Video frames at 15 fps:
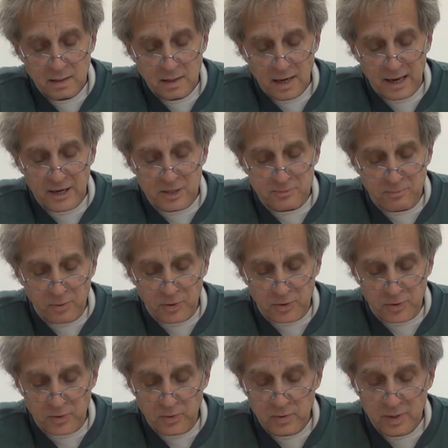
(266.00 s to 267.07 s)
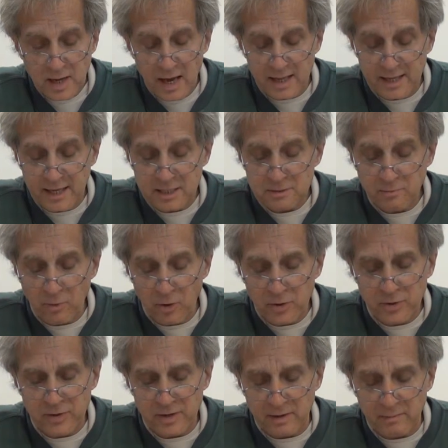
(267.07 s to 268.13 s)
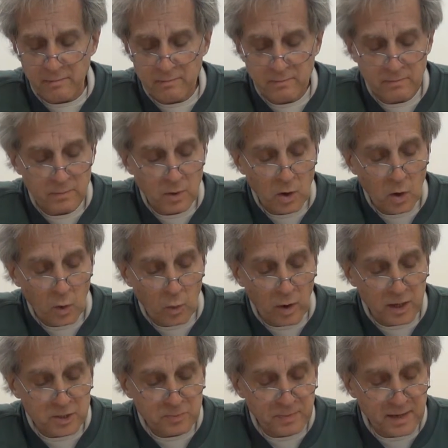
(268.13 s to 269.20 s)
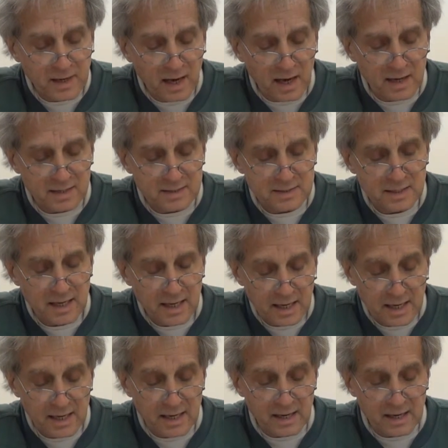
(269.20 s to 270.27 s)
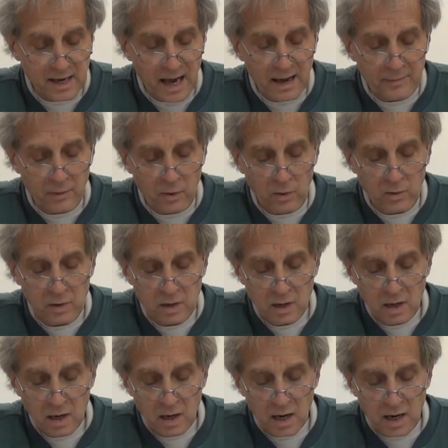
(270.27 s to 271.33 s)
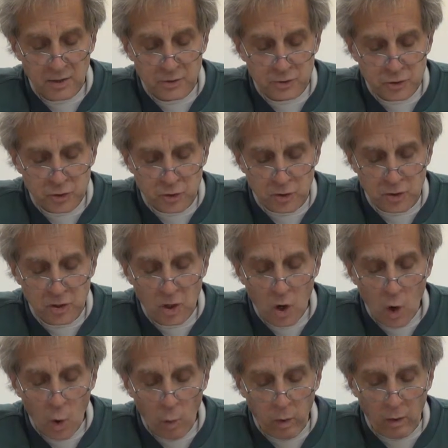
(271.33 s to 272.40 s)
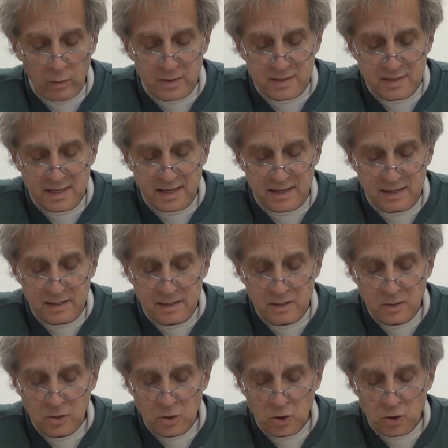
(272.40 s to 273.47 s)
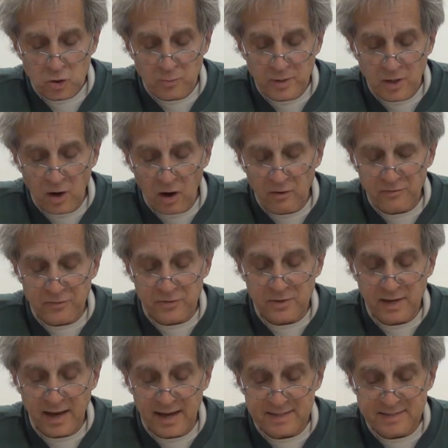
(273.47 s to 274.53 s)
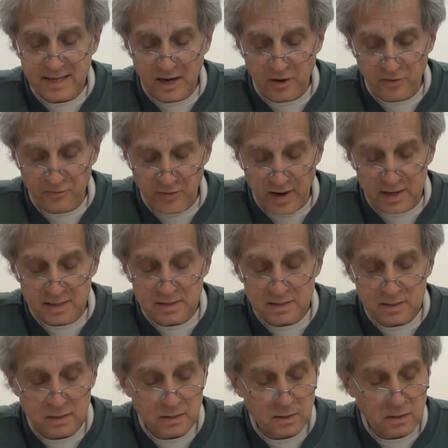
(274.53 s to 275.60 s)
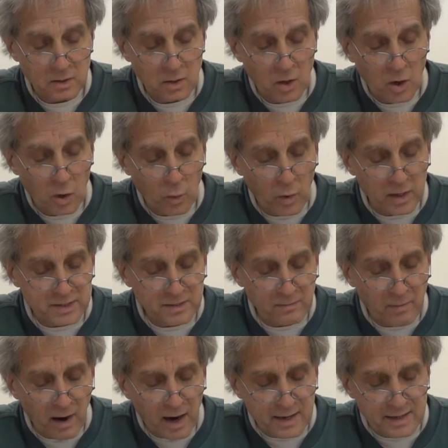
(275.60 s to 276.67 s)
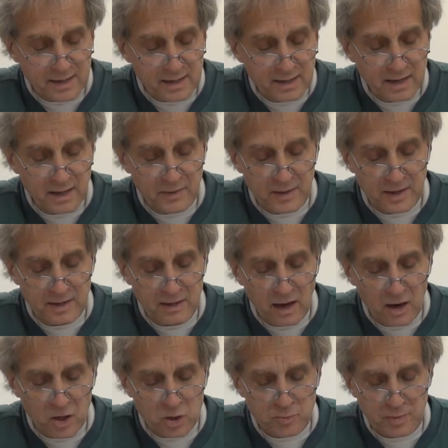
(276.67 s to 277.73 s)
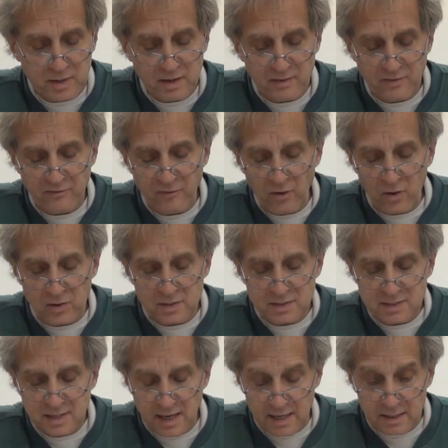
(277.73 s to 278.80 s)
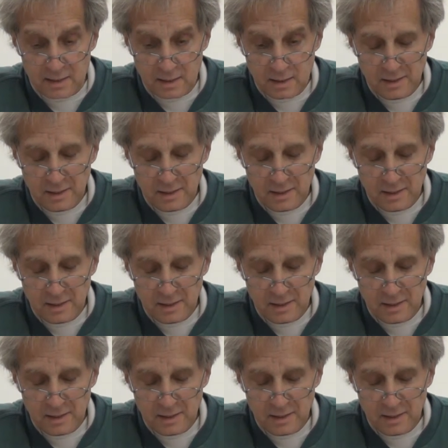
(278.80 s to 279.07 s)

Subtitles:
and his murder, and yes, martyrdom, was because he, Abel, understood what was needed to be offered as sacrifice, was embodied in the acknowledgement of the fallen state,